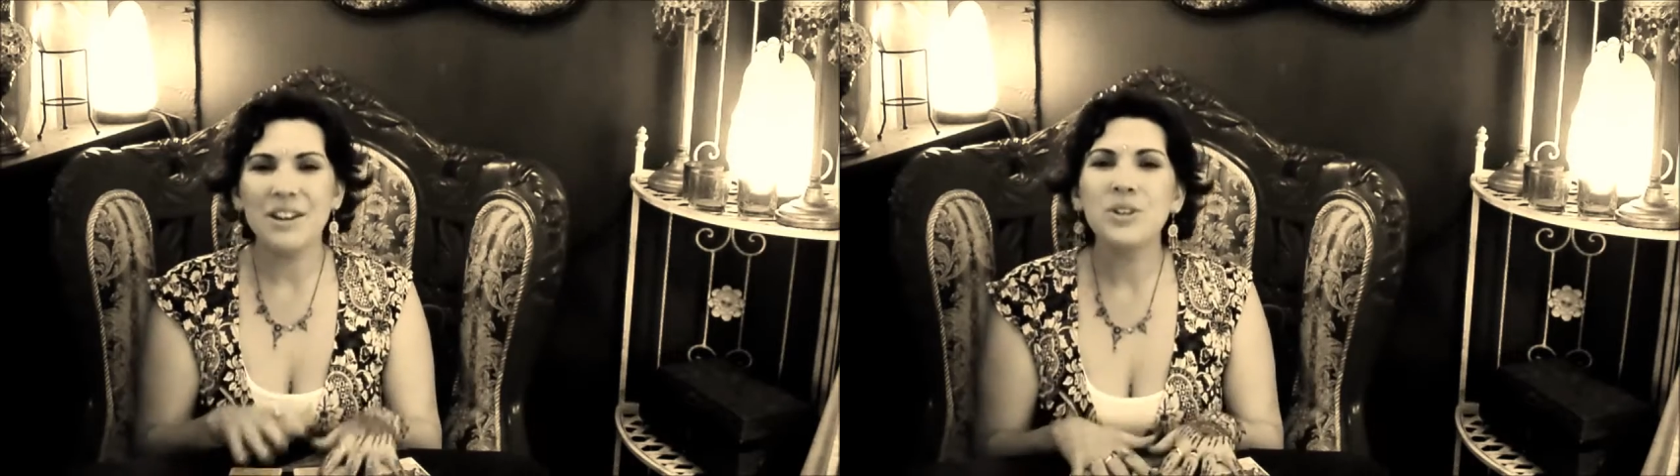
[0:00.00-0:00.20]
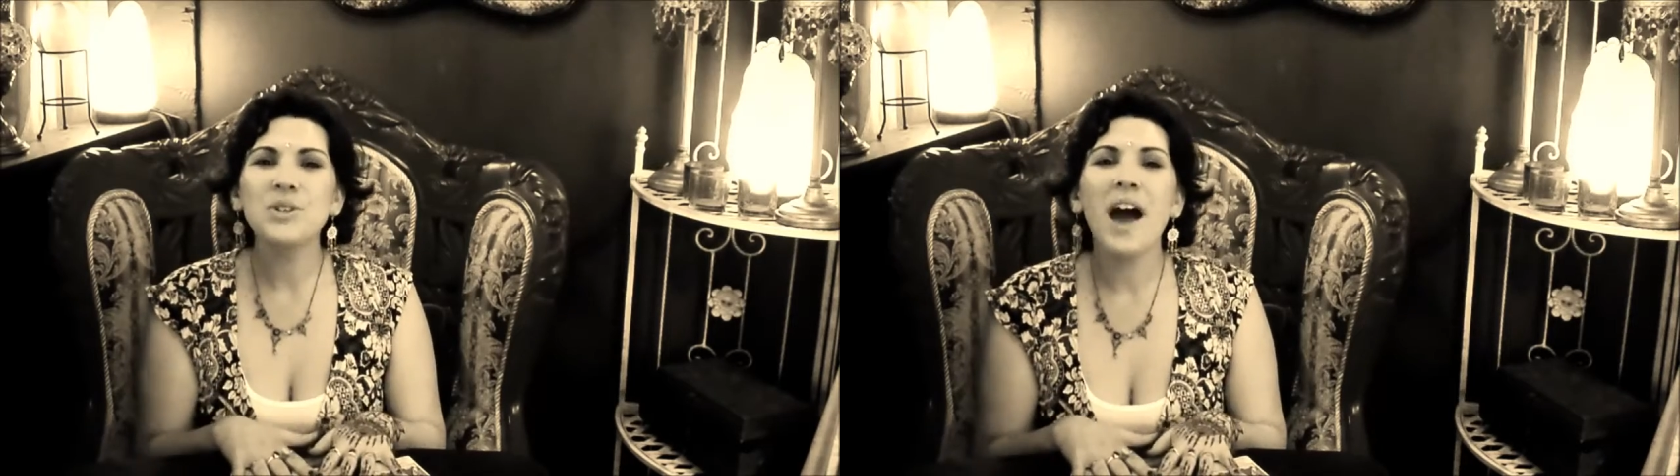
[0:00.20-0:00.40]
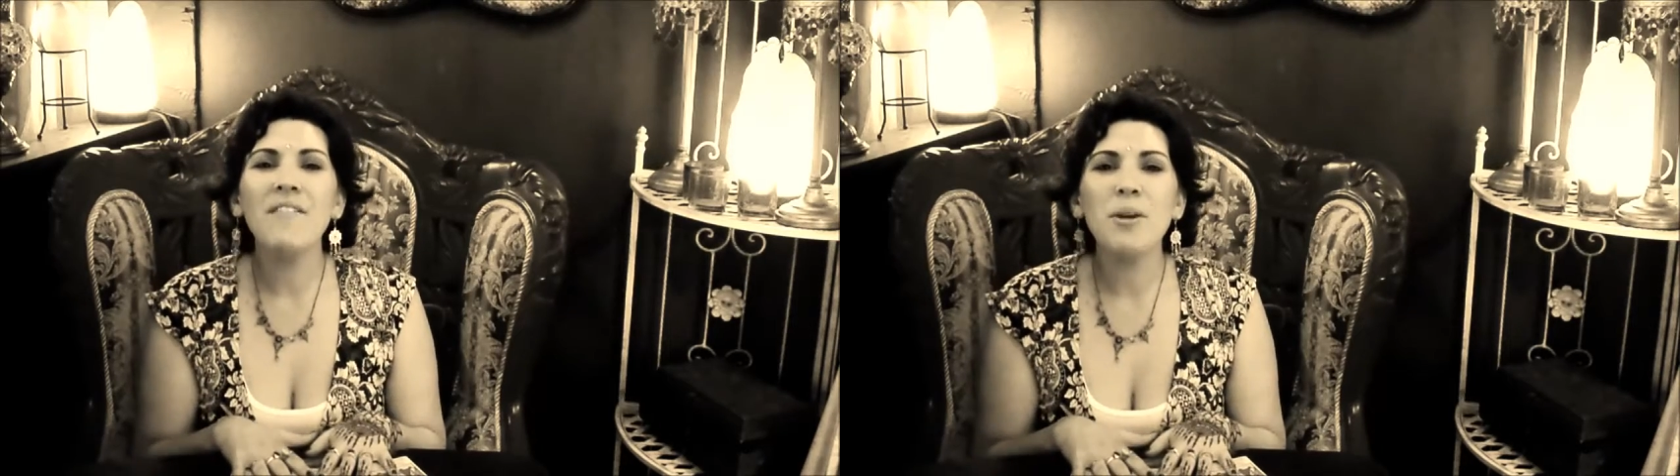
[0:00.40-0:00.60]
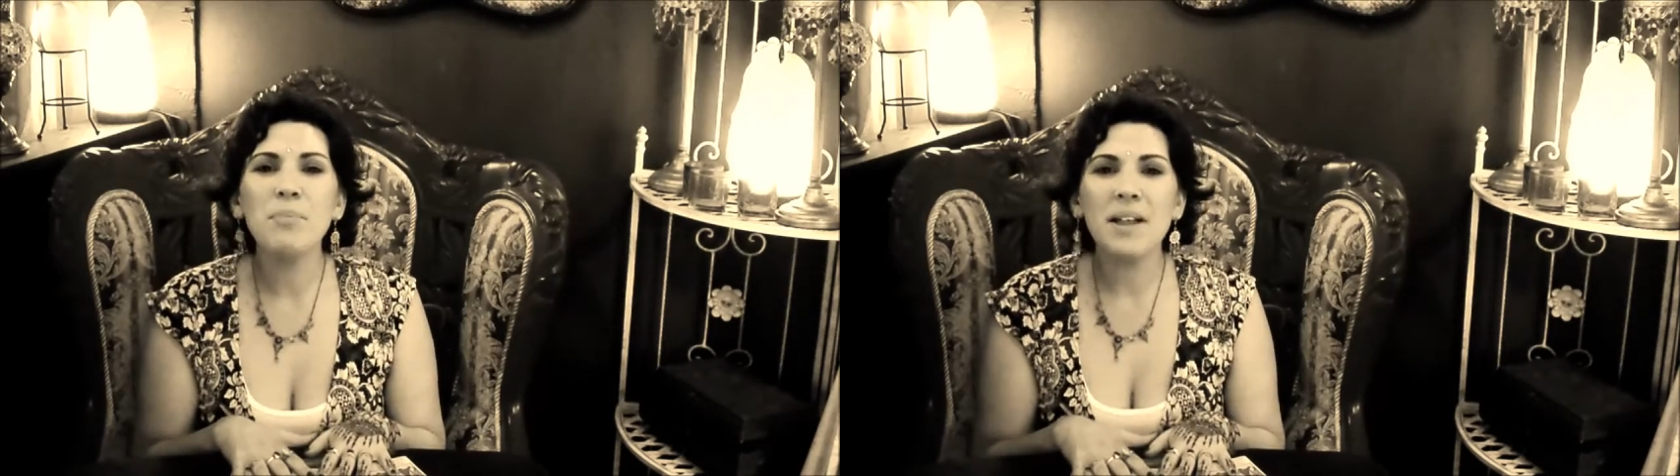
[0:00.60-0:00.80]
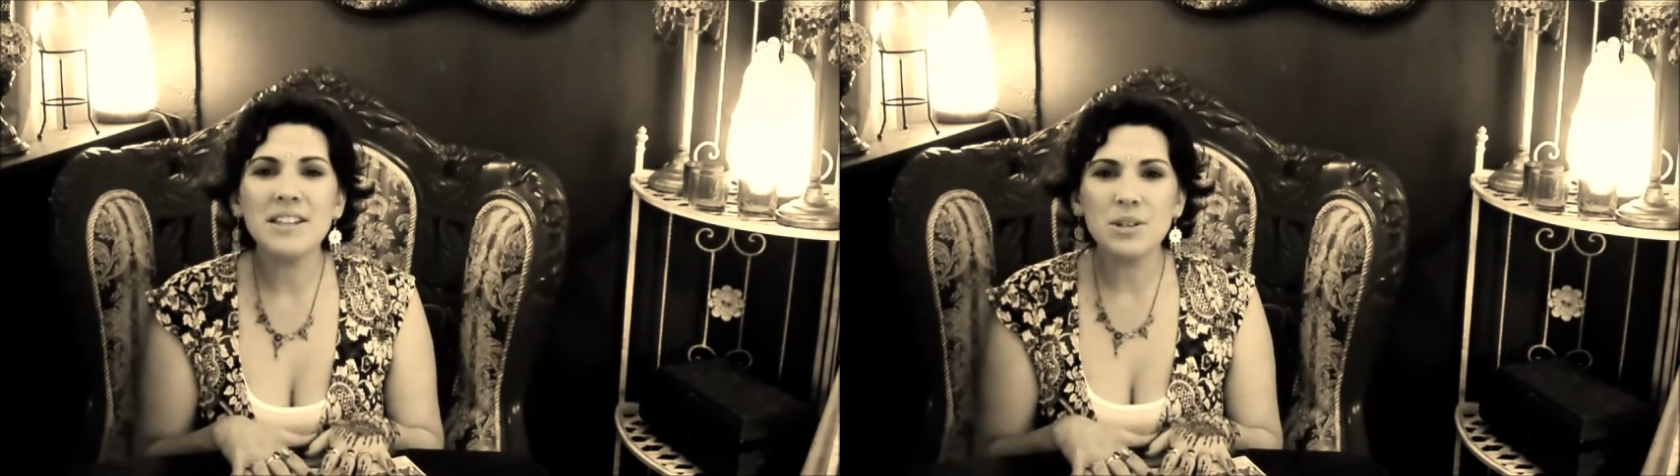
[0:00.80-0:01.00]
So have a
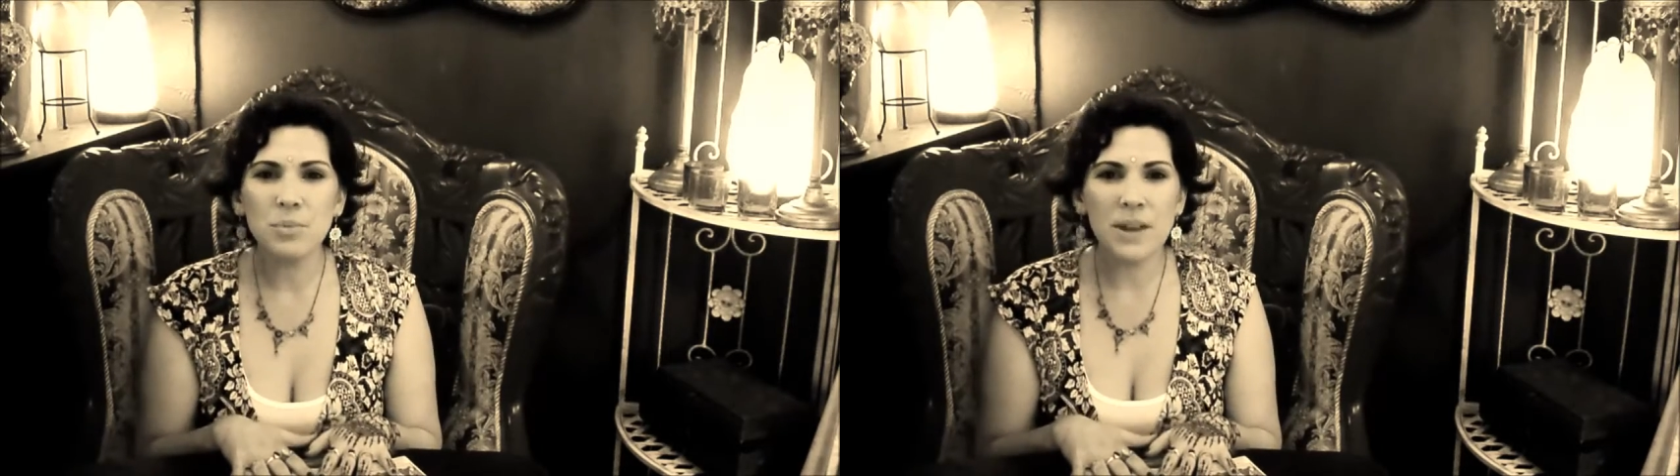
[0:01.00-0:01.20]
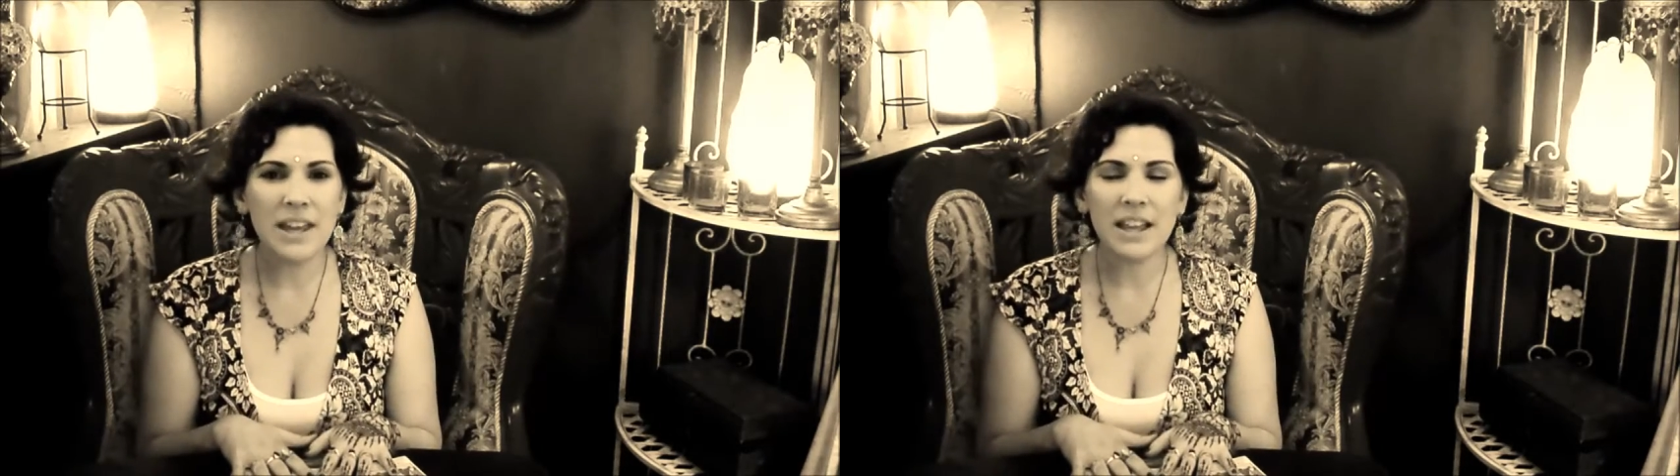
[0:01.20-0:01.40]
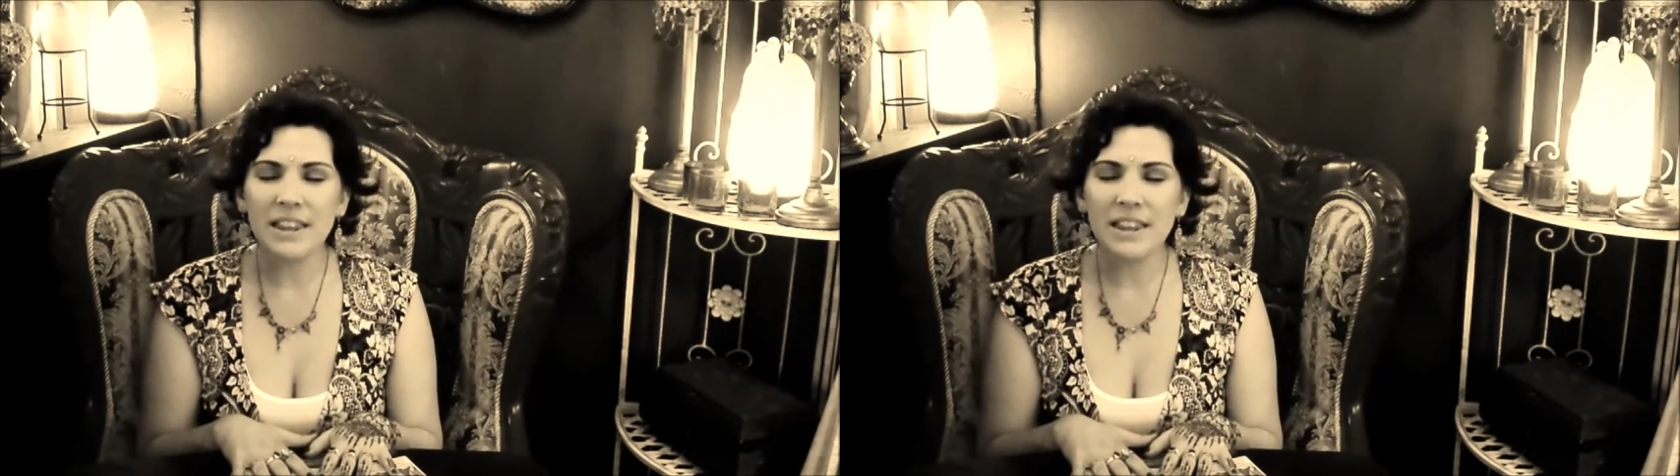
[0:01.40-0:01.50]
blessed week.